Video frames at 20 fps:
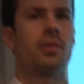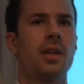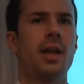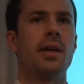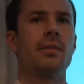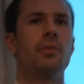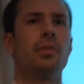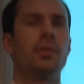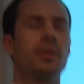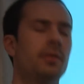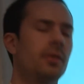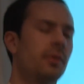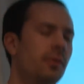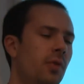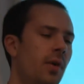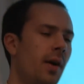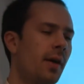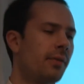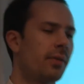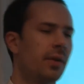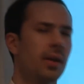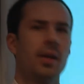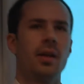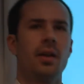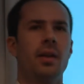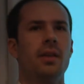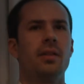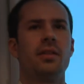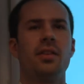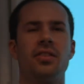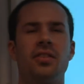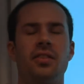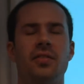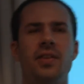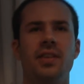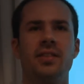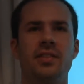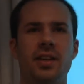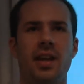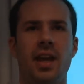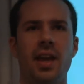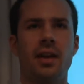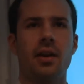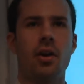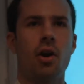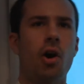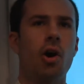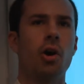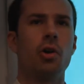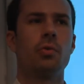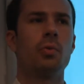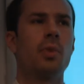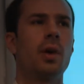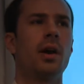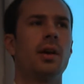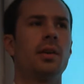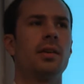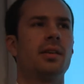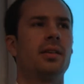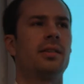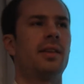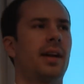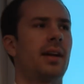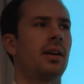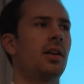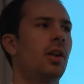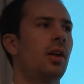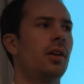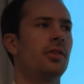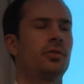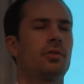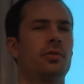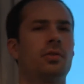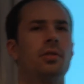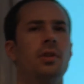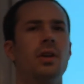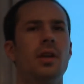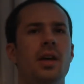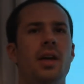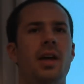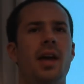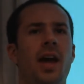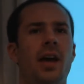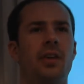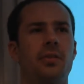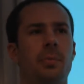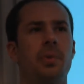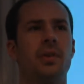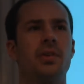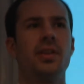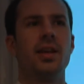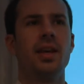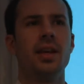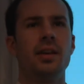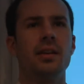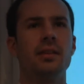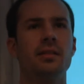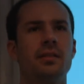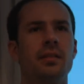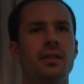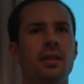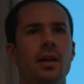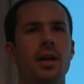level, even if you have the sophisticated hardware and the technological expertise.